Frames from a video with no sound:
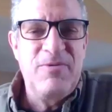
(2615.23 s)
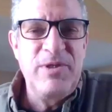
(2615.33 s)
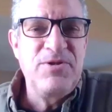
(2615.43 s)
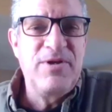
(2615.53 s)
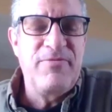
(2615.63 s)

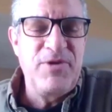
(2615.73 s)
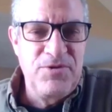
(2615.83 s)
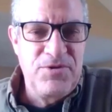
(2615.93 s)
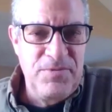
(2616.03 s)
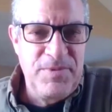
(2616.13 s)
a
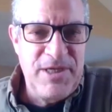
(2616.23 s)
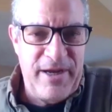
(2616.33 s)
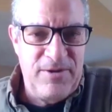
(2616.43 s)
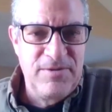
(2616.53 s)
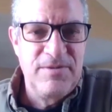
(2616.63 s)
YouTube
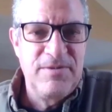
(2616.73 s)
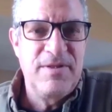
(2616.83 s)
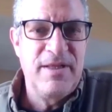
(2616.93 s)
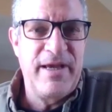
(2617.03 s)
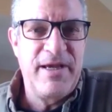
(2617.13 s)
channel
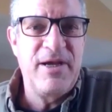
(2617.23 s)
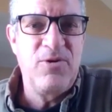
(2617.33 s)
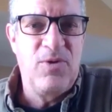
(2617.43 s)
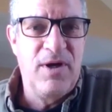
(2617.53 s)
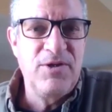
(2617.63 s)
that they can
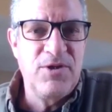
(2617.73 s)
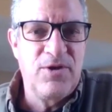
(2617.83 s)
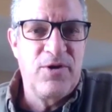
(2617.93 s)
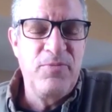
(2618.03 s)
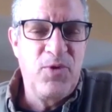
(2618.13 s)
go on to
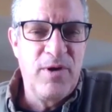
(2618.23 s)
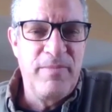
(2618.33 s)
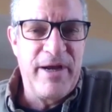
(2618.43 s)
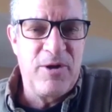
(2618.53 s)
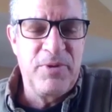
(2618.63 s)
learn more
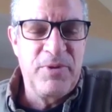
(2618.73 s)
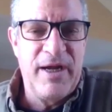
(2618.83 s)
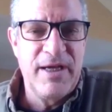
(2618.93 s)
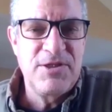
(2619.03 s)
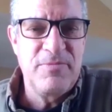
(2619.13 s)
about our
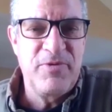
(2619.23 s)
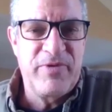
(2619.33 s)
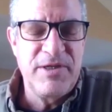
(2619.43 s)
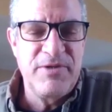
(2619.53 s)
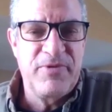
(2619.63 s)
products, some of
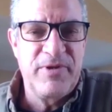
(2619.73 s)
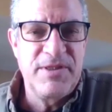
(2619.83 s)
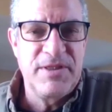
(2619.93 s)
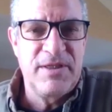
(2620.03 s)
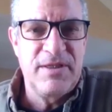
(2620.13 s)
our
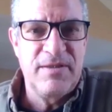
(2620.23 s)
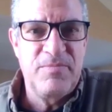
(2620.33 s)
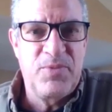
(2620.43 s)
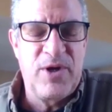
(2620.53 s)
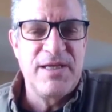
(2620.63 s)
different
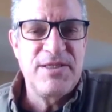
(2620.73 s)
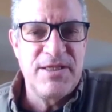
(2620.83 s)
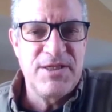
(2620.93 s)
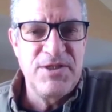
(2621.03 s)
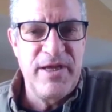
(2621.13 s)

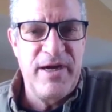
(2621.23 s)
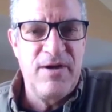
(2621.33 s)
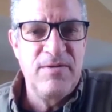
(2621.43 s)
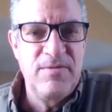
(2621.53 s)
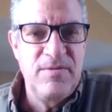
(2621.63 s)
processes
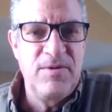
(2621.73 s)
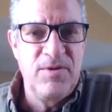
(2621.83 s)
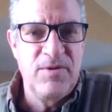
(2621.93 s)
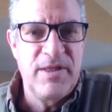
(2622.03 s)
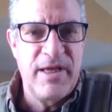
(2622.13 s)
there,
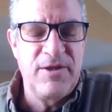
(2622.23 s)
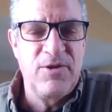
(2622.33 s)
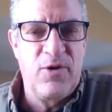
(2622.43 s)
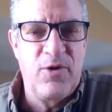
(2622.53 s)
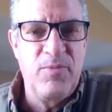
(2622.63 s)
that they
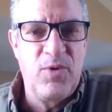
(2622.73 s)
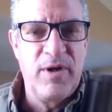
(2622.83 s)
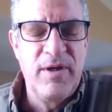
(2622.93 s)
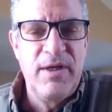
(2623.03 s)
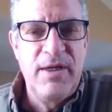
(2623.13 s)
can learn
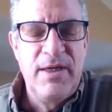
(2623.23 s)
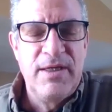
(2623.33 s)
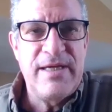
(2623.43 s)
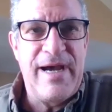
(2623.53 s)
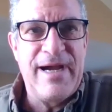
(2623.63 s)
more.
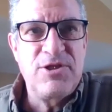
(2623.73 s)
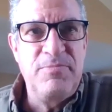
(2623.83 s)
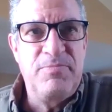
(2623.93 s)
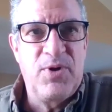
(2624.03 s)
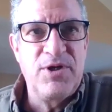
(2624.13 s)
To
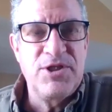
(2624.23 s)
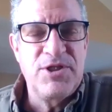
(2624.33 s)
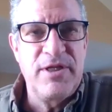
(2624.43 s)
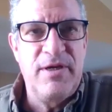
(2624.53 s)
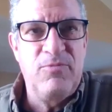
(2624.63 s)
actually
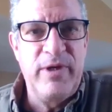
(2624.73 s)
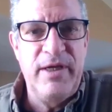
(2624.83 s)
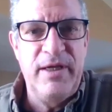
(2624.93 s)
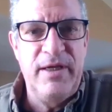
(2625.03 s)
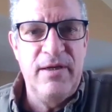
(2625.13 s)
purchase them,
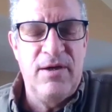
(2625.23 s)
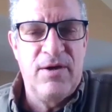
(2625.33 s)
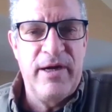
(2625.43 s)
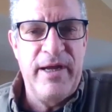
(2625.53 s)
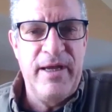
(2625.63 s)
we
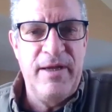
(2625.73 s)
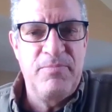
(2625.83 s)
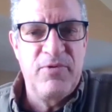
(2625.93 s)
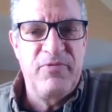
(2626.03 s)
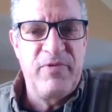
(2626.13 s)
are a
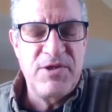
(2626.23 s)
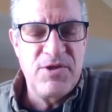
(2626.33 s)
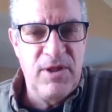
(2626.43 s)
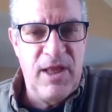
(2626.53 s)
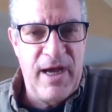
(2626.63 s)

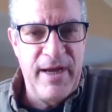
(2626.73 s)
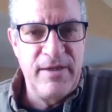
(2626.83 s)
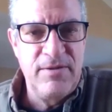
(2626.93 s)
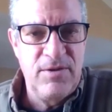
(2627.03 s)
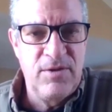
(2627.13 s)
professional
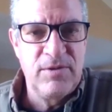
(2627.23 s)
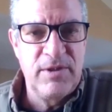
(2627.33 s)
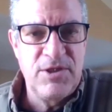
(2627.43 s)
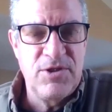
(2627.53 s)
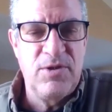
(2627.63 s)
line
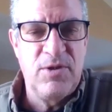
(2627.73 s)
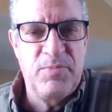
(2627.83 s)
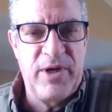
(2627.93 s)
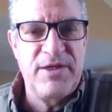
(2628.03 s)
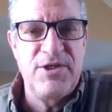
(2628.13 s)
only, so
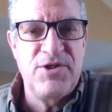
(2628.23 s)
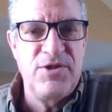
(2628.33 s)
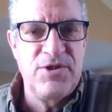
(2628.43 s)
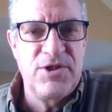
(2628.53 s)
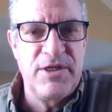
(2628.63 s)

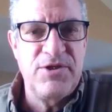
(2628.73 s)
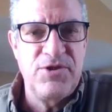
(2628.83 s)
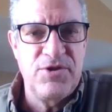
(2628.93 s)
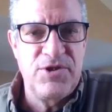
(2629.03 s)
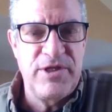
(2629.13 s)
practitioners such
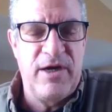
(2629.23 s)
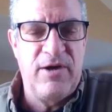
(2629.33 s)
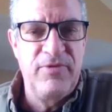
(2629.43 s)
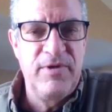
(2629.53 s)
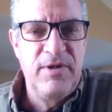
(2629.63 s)
as
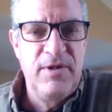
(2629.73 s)
yourself